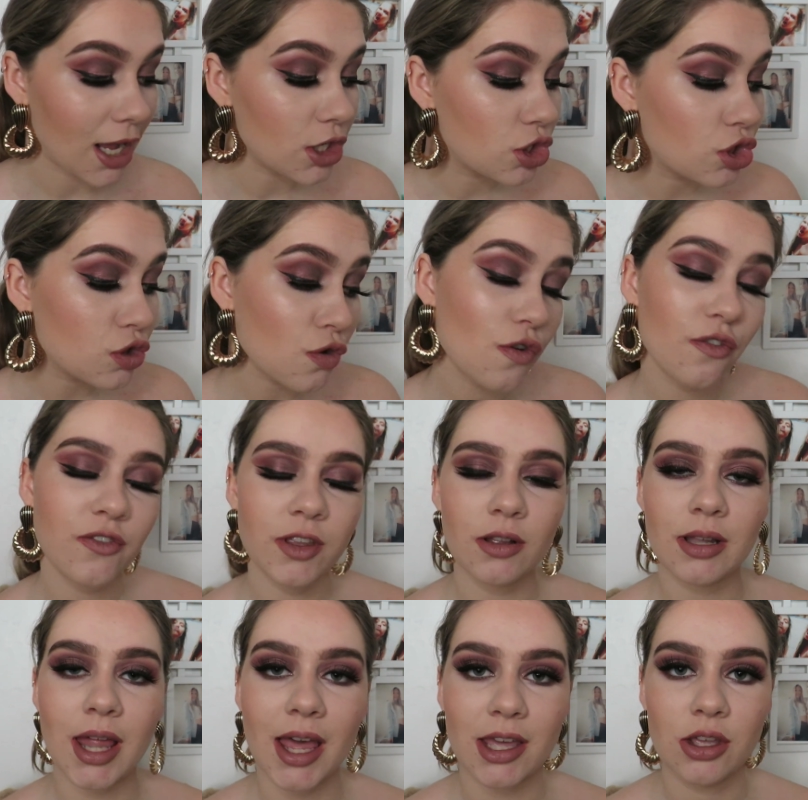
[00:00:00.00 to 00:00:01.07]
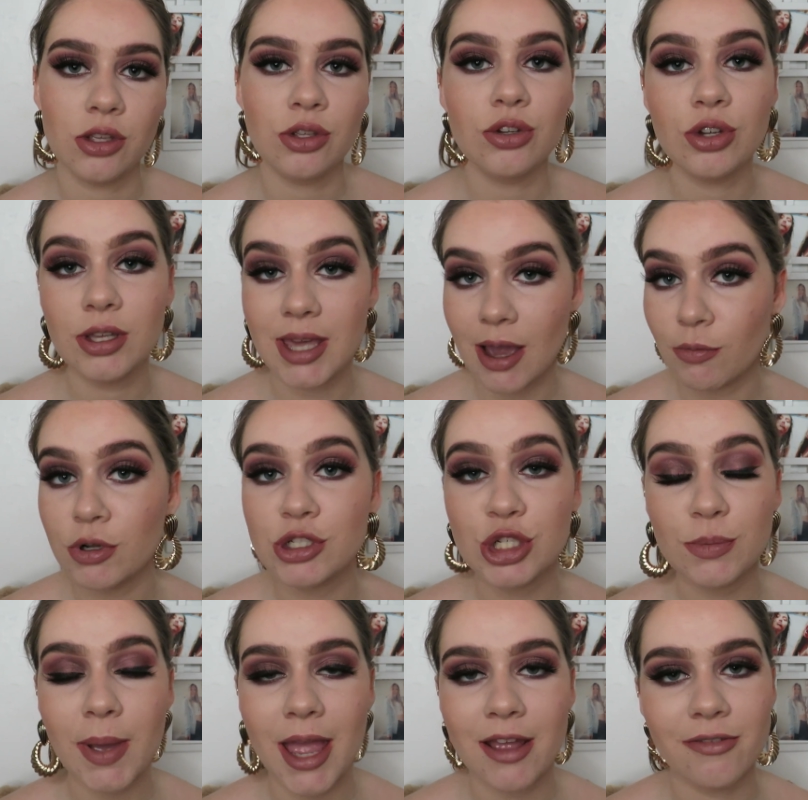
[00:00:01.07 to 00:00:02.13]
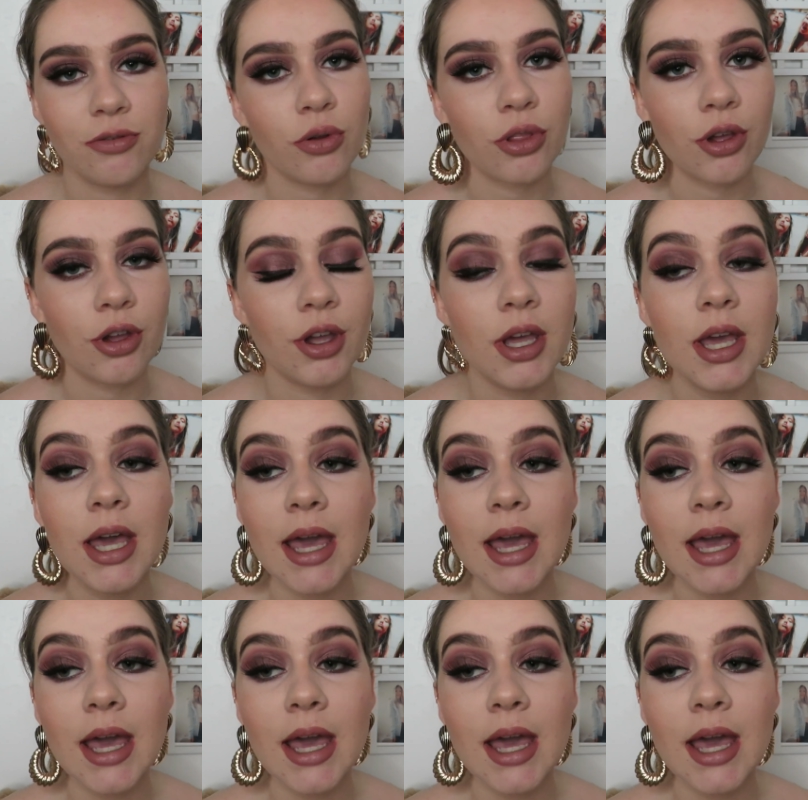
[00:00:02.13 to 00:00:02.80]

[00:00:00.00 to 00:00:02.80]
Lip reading: I do feel like you get what you pay for though.